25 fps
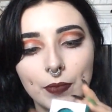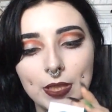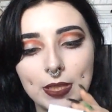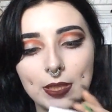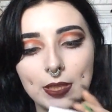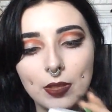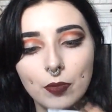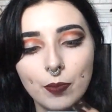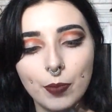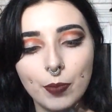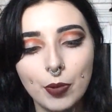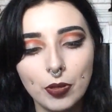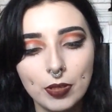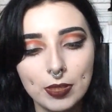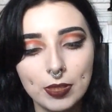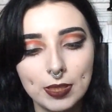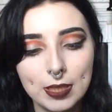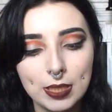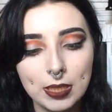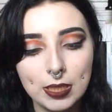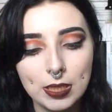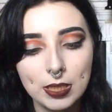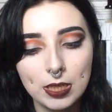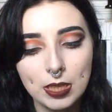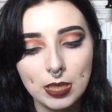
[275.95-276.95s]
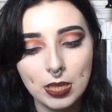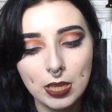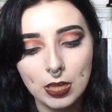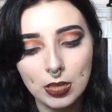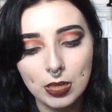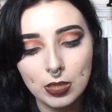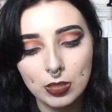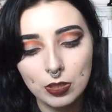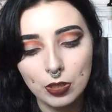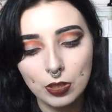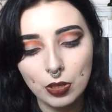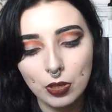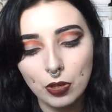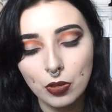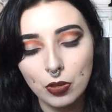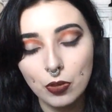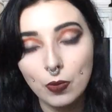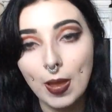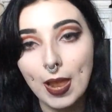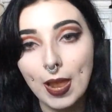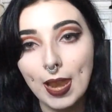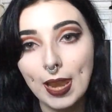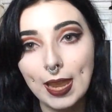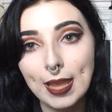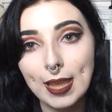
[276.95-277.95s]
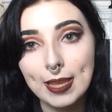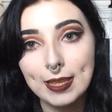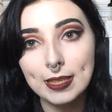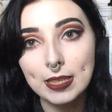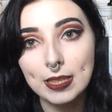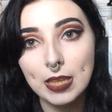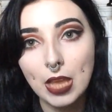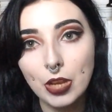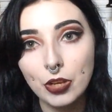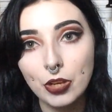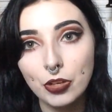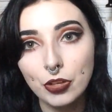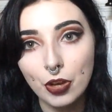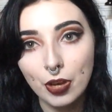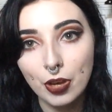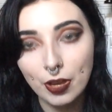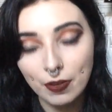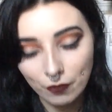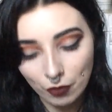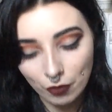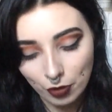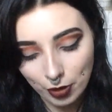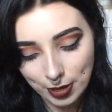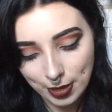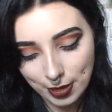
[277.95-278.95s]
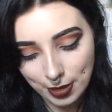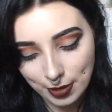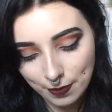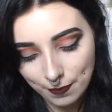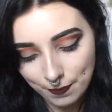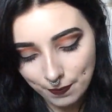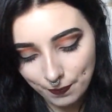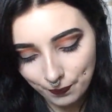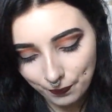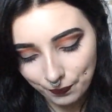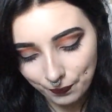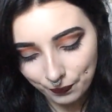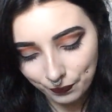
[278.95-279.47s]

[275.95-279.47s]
these little boxes so let's dive right in.